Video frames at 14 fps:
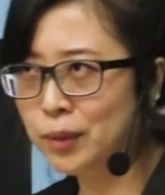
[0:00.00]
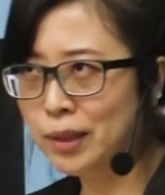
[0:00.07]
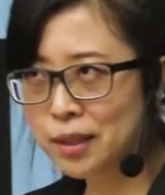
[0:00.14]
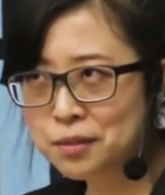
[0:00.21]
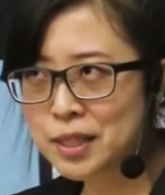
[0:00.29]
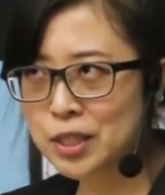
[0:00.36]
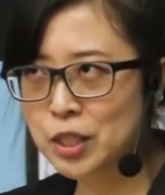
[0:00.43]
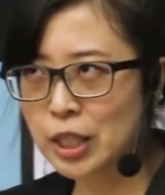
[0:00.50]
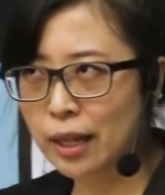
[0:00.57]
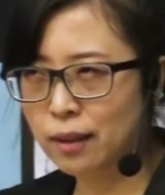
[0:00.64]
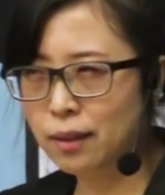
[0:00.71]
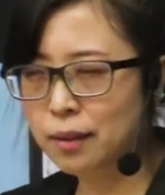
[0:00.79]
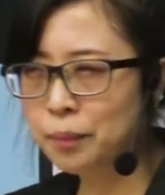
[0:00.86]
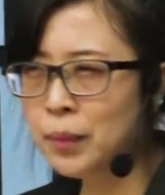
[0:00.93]
who lives in
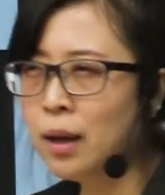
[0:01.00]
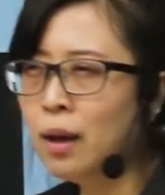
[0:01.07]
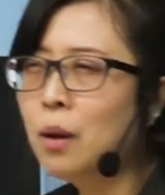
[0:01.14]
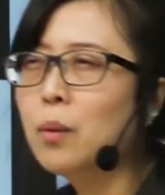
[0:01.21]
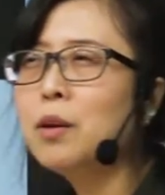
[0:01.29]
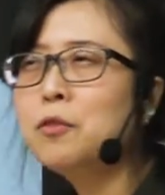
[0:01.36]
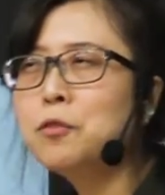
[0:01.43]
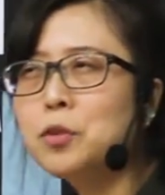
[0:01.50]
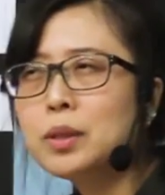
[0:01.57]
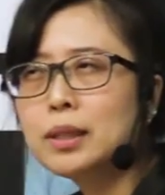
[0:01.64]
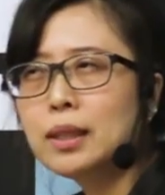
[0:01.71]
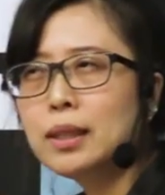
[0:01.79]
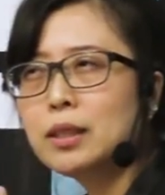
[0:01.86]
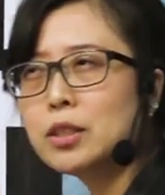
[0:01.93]
China. Well, for
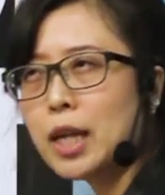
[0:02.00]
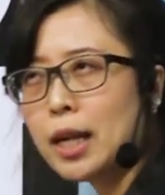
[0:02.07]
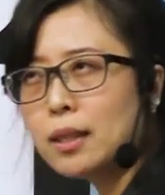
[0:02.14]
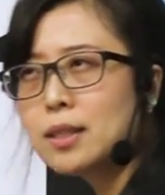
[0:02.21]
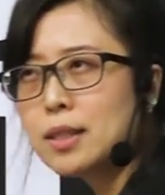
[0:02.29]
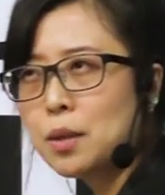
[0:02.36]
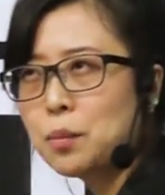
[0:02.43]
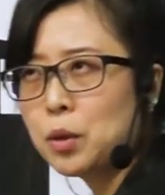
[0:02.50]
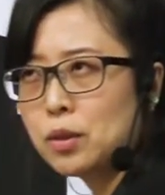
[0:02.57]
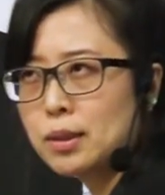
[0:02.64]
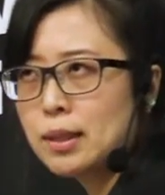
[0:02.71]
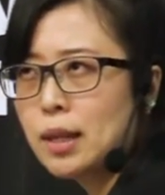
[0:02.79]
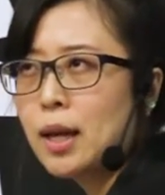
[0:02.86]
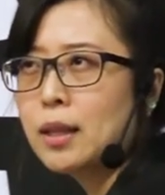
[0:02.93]
the Chinese
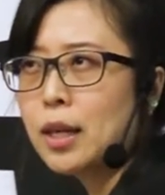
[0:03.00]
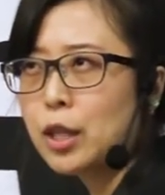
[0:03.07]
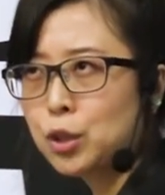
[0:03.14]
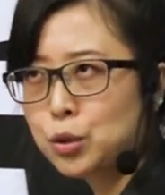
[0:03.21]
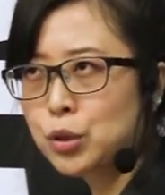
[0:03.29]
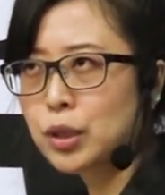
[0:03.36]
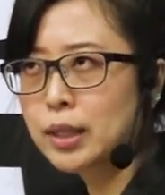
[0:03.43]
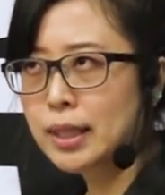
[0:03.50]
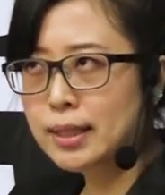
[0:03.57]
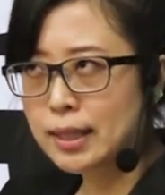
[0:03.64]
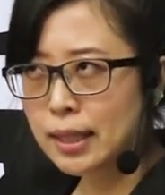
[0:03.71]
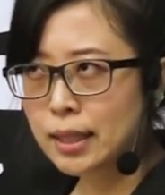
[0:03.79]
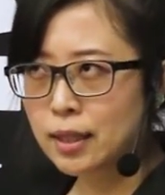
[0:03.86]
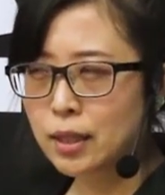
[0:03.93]
neighbors, they usually
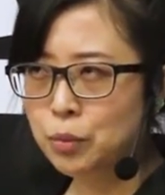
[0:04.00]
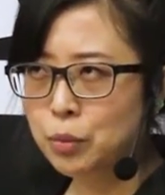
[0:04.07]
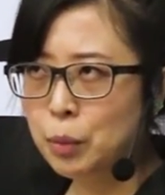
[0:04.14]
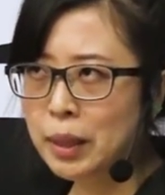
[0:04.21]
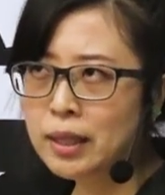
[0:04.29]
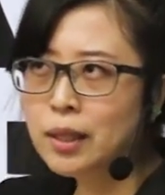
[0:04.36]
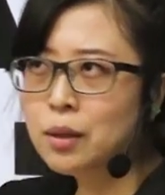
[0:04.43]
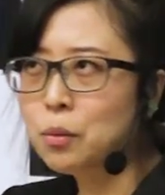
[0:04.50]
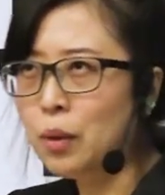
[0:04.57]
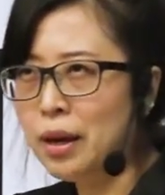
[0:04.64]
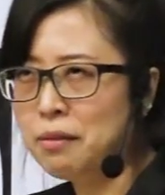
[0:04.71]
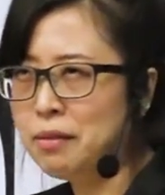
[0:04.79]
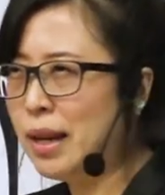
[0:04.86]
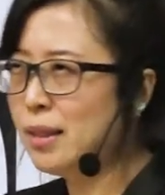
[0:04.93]
see the Romanian
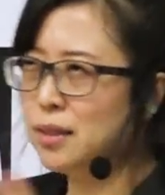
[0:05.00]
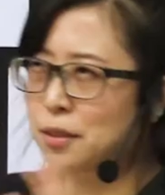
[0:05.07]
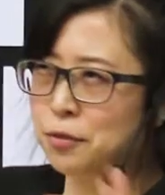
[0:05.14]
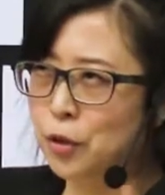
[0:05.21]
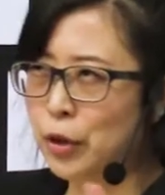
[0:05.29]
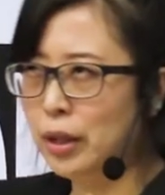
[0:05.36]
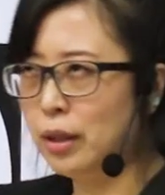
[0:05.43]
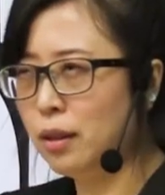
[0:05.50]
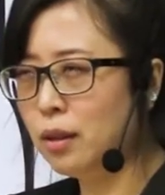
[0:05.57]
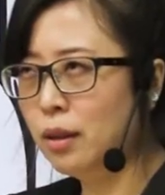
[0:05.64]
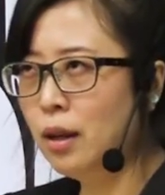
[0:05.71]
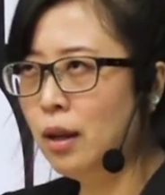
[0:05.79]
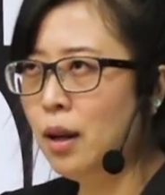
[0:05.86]
wife as a foreigner,